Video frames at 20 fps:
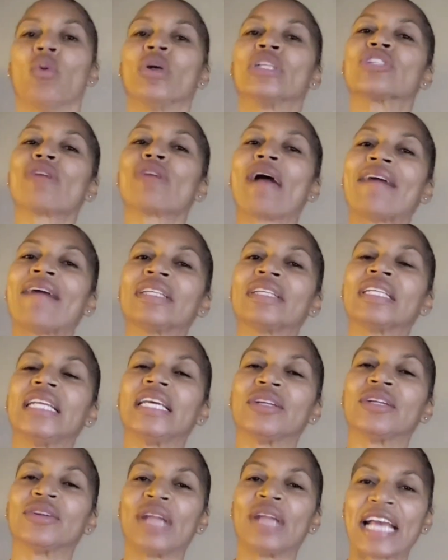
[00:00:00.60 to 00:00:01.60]
When
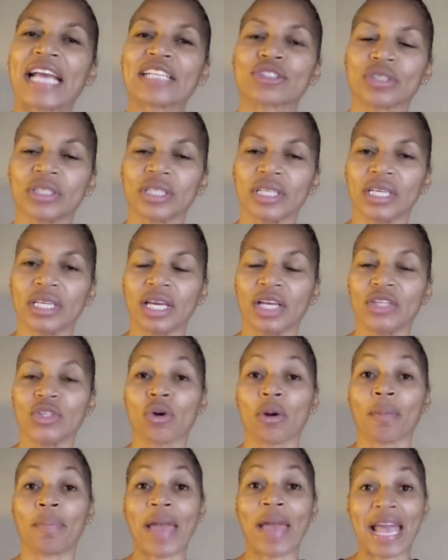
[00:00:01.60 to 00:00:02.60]
traveling internationally,
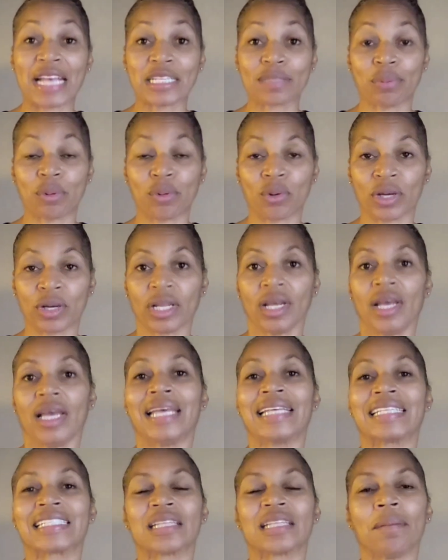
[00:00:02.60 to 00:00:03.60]
your passport
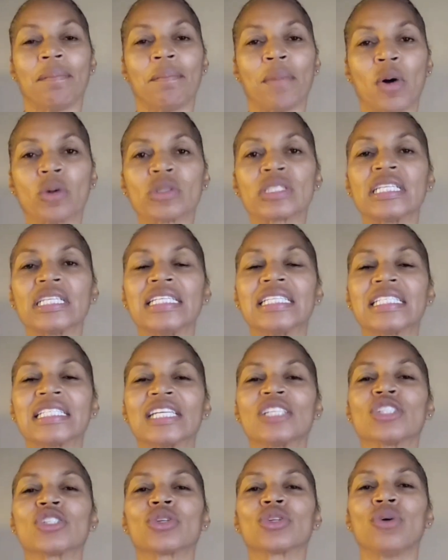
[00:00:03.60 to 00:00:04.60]
is the most
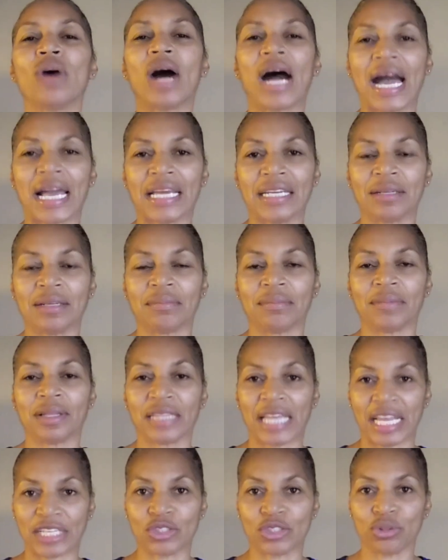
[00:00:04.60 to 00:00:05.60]
essential item
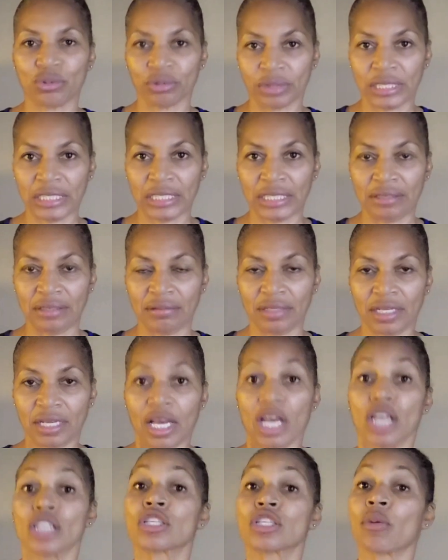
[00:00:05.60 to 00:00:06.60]
that you'll need.
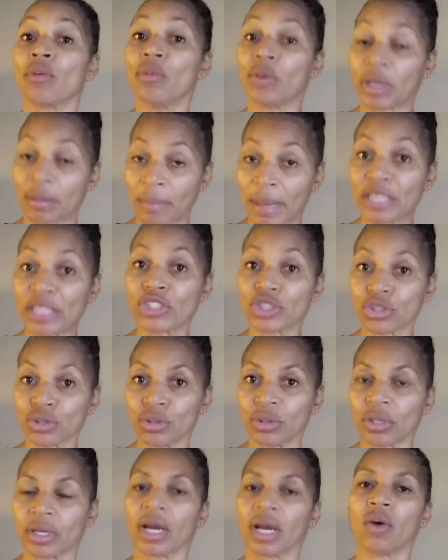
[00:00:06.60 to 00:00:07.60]
So we want to make
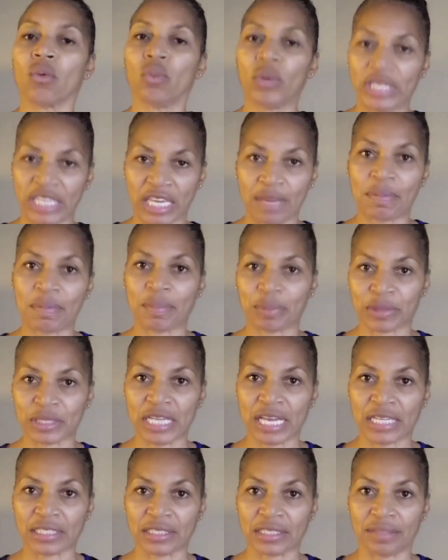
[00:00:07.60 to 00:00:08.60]
sure we keep it
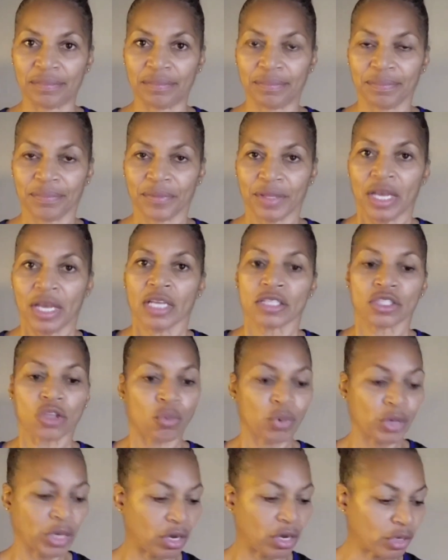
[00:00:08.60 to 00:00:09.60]
protected.
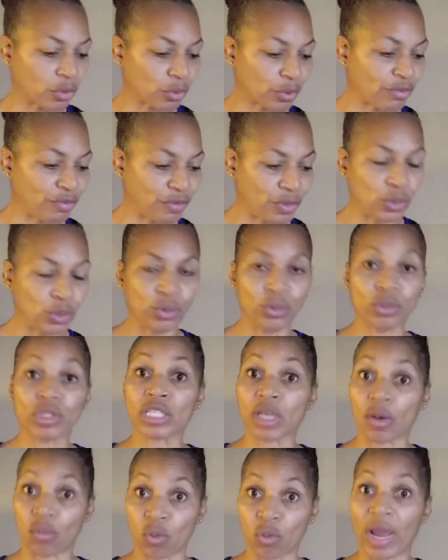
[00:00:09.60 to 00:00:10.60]
So we're going to review
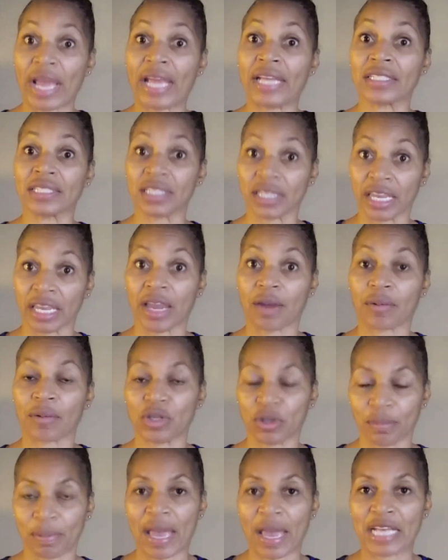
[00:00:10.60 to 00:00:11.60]
some ways to
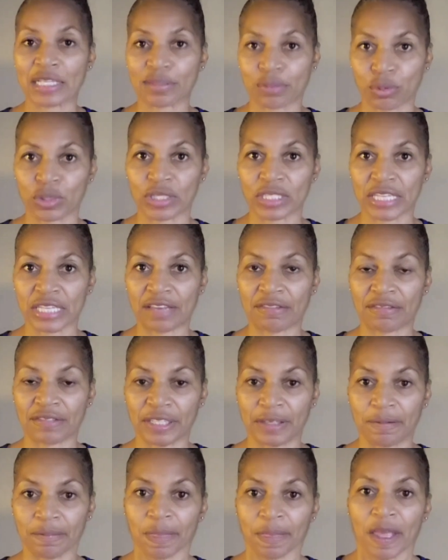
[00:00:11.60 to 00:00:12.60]
carry your passport
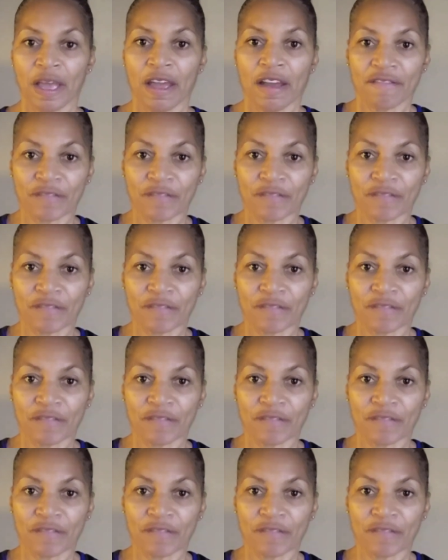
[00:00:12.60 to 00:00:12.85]
safely.